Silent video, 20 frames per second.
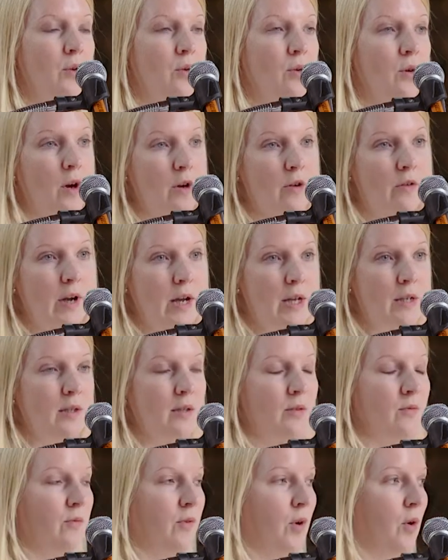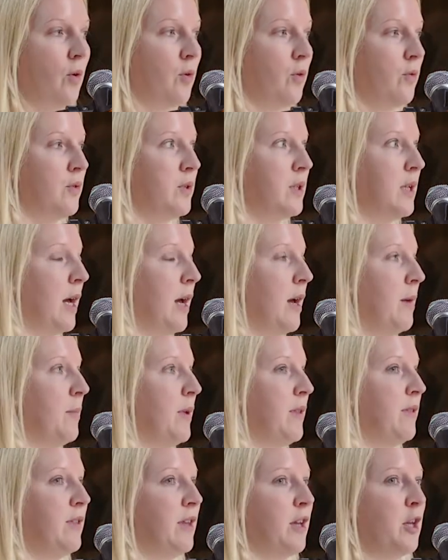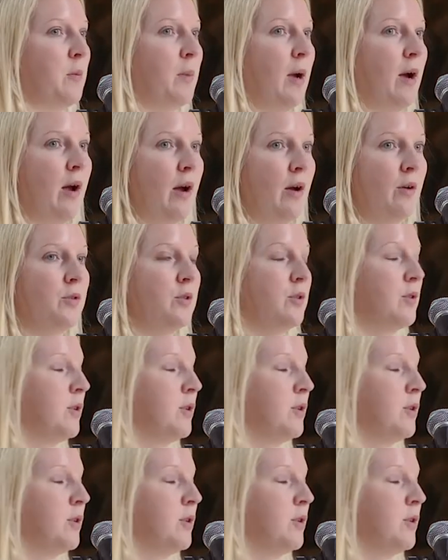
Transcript: or co-creators involved, and thinking about how to